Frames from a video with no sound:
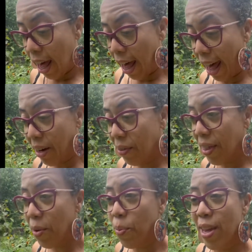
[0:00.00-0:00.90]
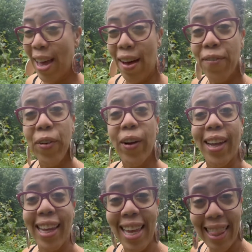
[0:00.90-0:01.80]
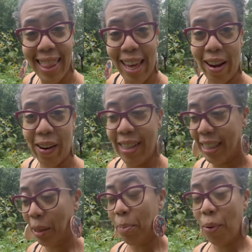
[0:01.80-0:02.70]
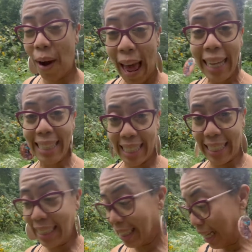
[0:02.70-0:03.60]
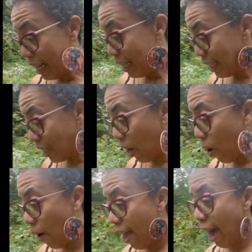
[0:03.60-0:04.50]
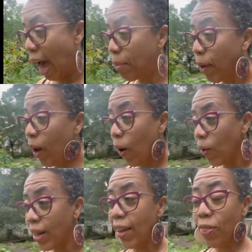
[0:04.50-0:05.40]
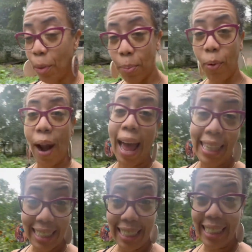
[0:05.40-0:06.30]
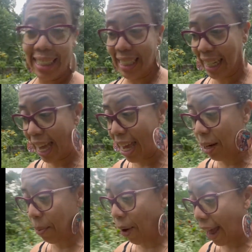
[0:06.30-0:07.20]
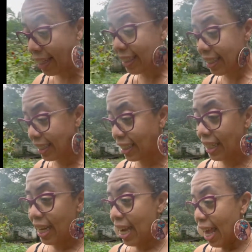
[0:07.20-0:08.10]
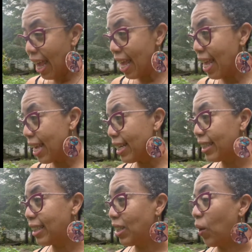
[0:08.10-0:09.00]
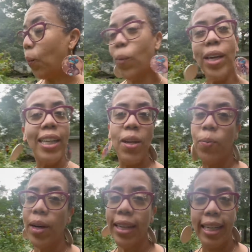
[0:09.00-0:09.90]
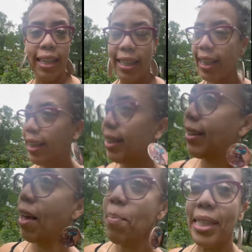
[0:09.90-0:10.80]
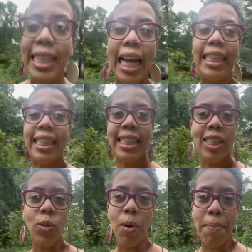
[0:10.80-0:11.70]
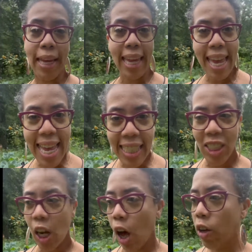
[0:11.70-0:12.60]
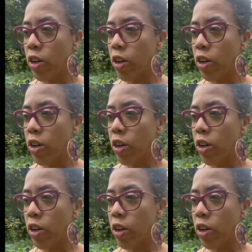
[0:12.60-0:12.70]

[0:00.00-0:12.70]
I don't think we ever get there. It's a practice. So, and I'm learning the practice. And the practice is really what they've been telling us since we've been kids, y'all.